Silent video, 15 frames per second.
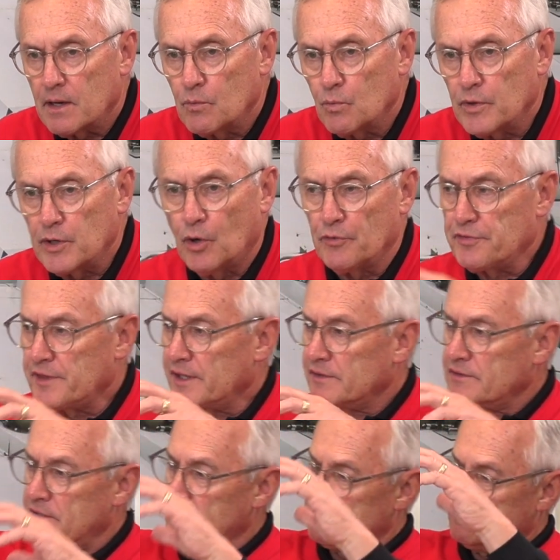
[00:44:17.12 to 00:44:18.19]
we don't think
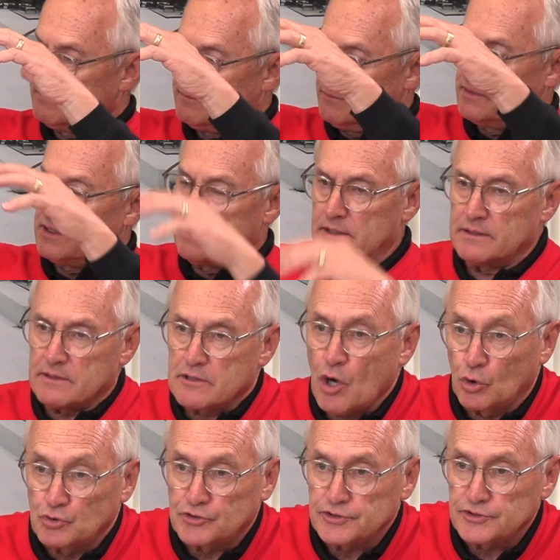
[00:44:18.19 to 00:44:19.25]
the
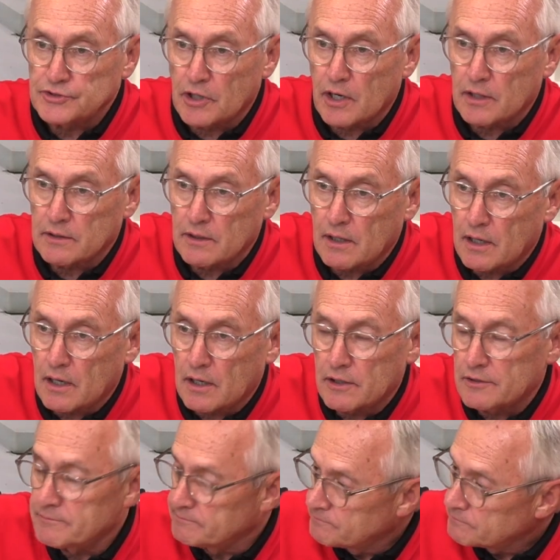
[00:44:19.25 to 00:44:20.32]
coaches are